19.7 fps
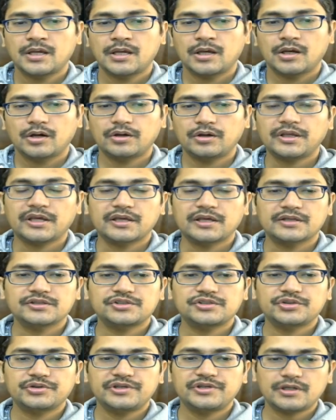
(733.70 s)
Okay,
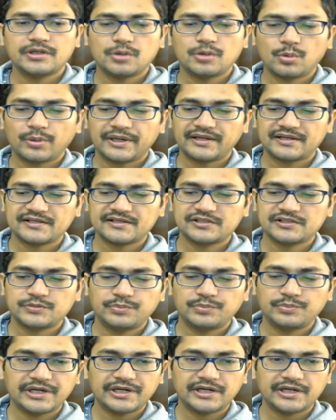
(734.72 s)
so here white has
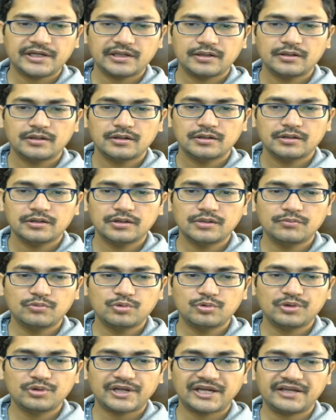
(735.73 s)
played the
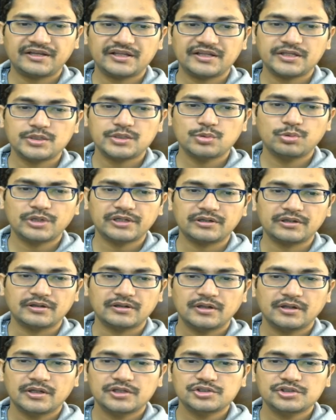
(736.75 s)
move knight
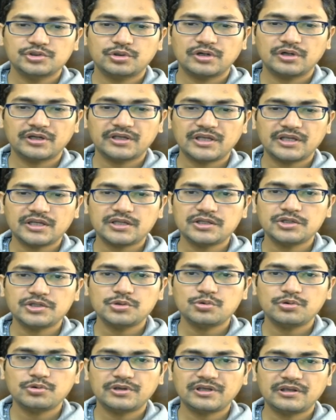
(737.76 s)
e1. So again
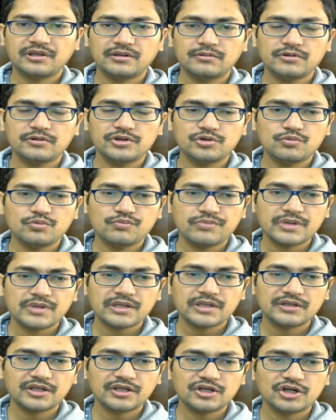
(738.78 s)
you
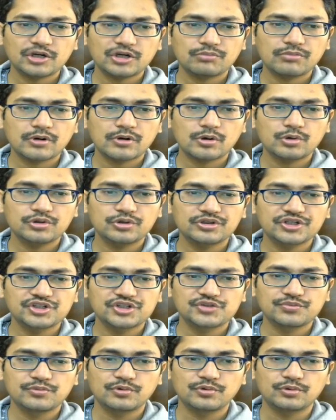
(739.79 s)
may think about
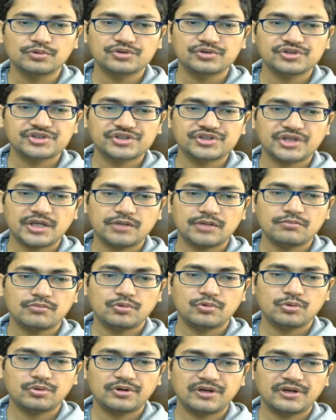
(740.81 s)
this move, same
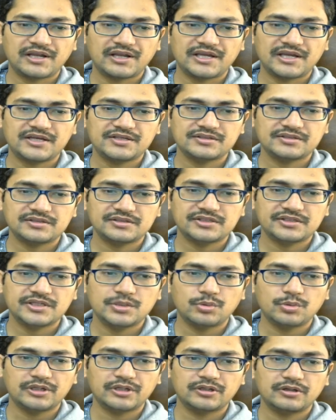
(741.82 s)
move, knight
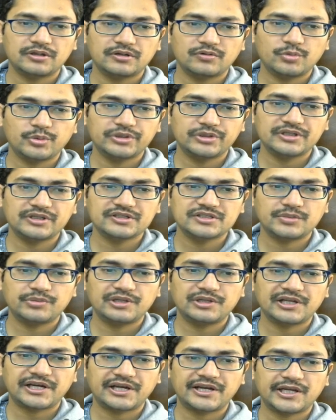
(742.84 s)
c1, with the
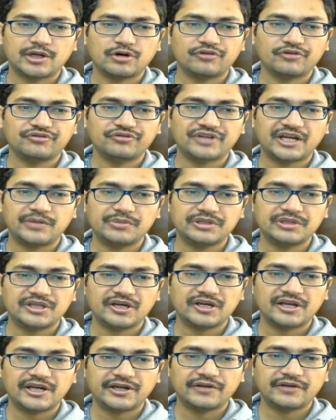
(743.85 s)
similar idea of knight
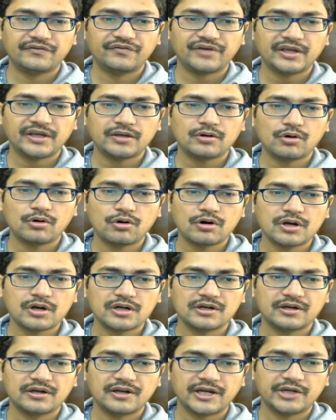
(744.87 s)
b3, knight a5,
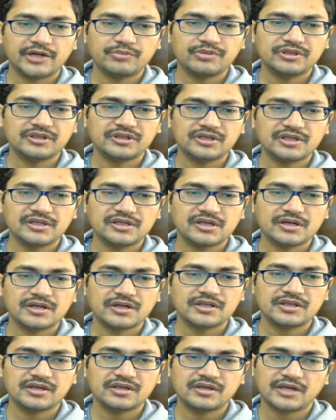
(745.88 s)
or knight b3, king
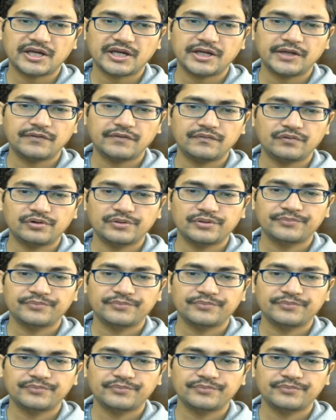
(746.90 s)
d3, knight d4.